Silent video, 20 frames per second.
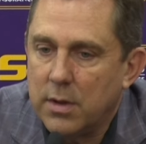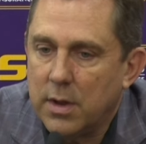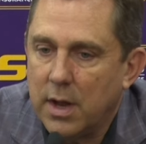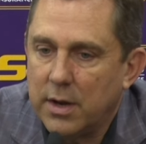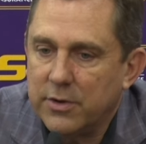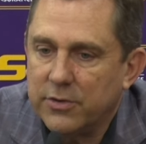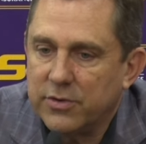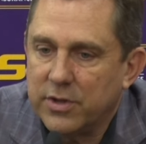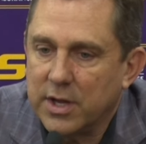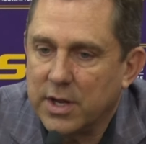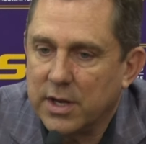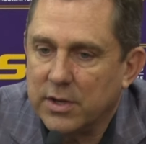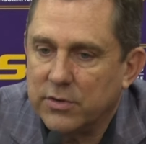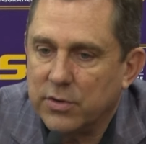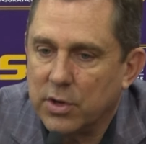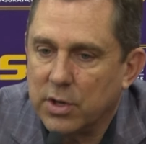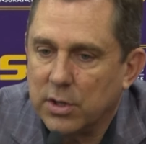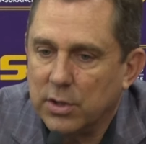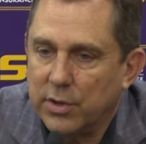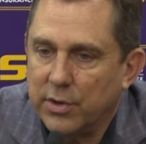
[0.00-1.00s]
I just think it
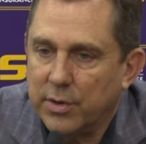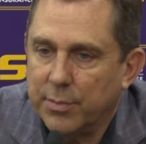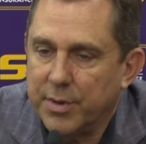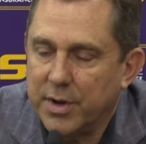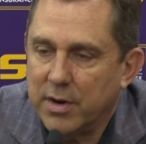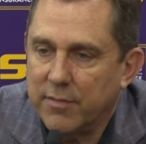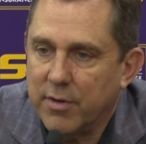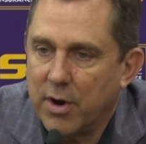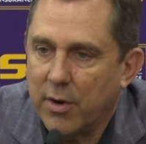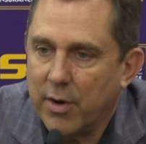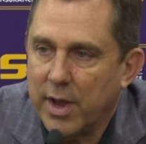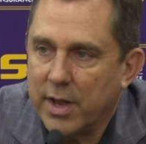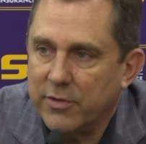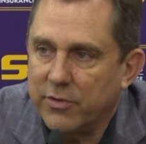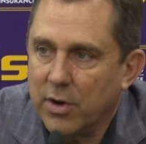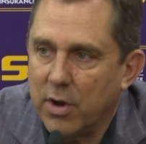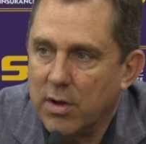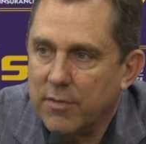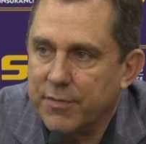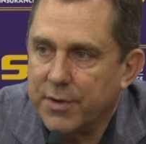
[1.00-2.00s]
took a little bit of our
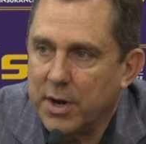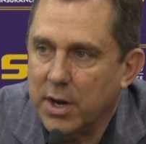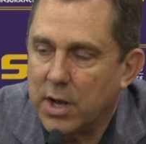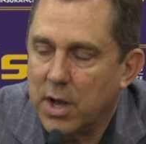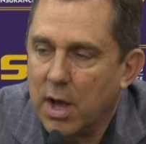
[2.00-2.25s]
edge off in a